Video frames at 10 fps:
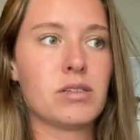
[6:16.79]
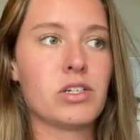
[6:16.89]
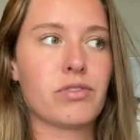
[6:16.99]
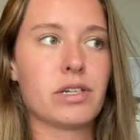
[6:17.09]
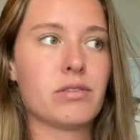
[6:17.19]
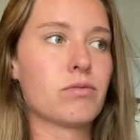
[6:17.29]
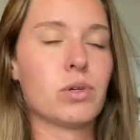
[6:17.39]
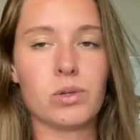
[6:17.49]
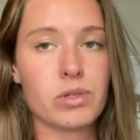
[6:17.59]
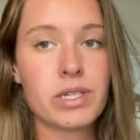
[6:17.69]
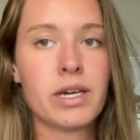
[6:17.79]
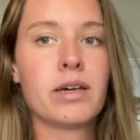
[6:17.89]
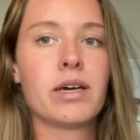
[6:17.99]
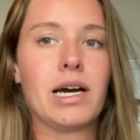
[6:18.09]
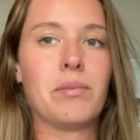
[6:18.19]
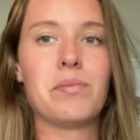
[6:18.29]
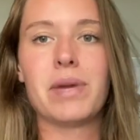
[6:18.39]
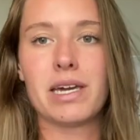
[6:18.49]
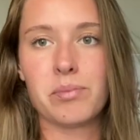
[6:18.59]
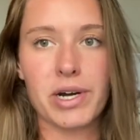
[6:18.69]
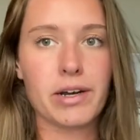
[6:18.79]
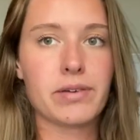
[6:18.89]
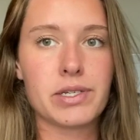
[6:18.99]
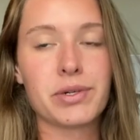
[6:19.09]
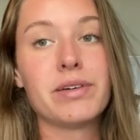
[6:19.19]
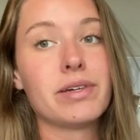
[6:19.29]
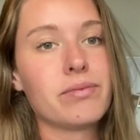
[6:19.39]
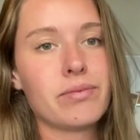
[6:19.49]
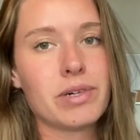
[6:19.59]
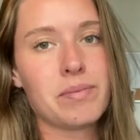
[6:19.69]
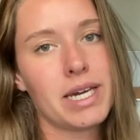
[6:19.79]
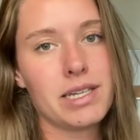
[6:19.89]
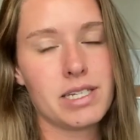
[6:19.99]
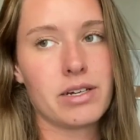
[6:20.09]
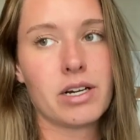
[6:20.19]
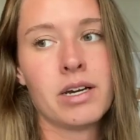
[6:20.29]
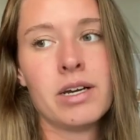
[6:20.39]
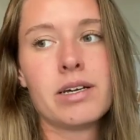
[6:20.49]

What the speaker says: different roles in making breakfast or even with making dinner.